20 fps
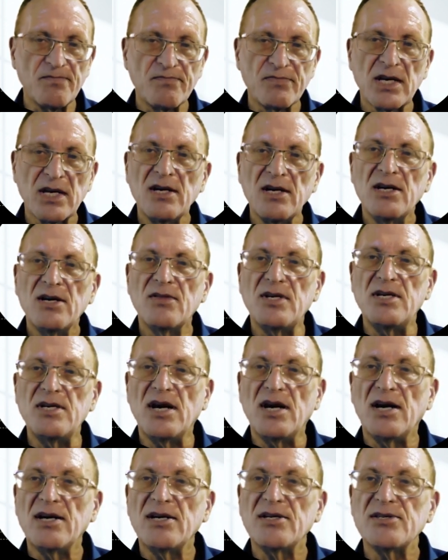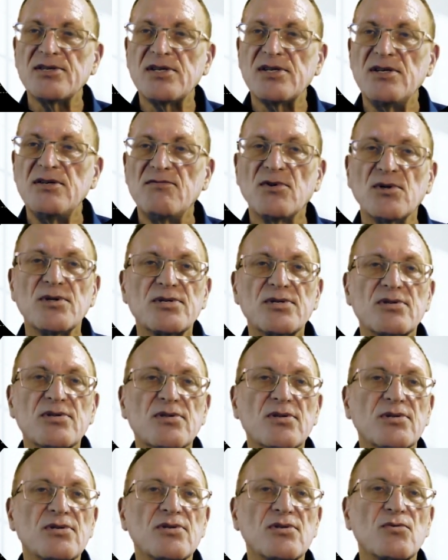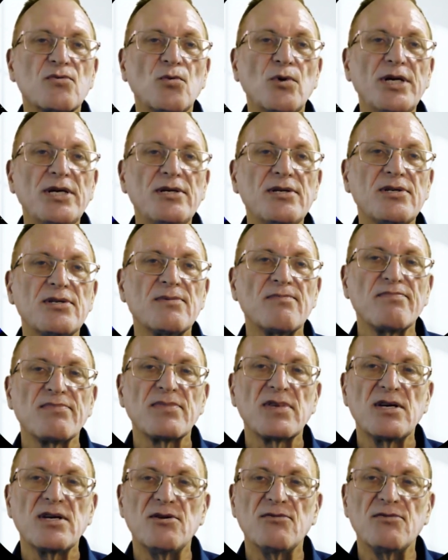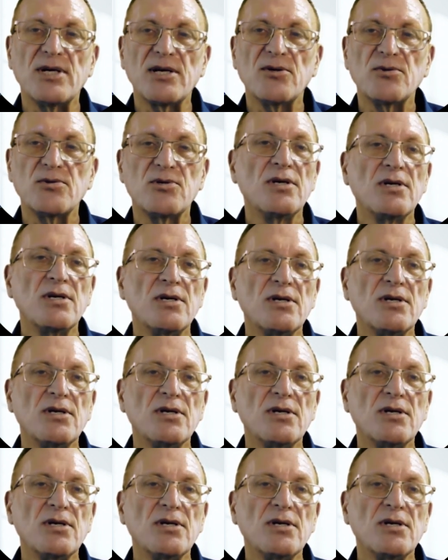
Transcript: The Aussie versus the Swiss, if I go to the